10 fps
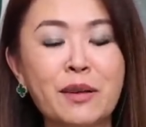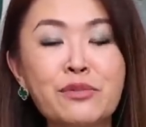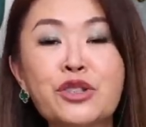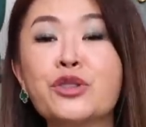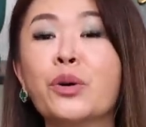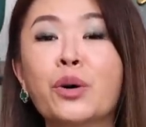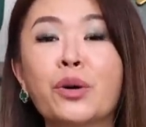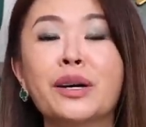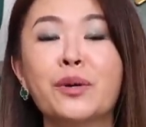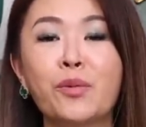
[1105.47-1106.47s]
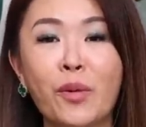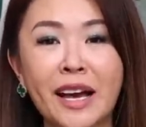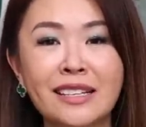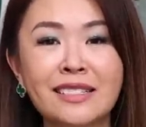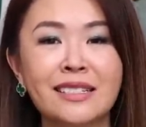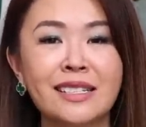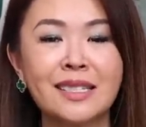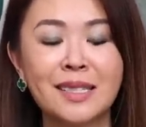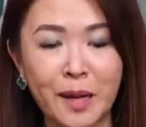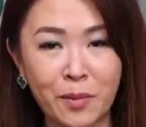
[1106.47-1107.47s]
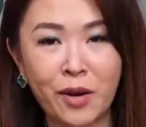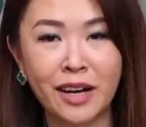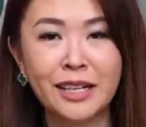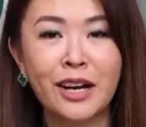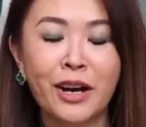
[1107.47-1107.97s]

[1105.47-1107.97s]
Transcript: I'm sure it went to someone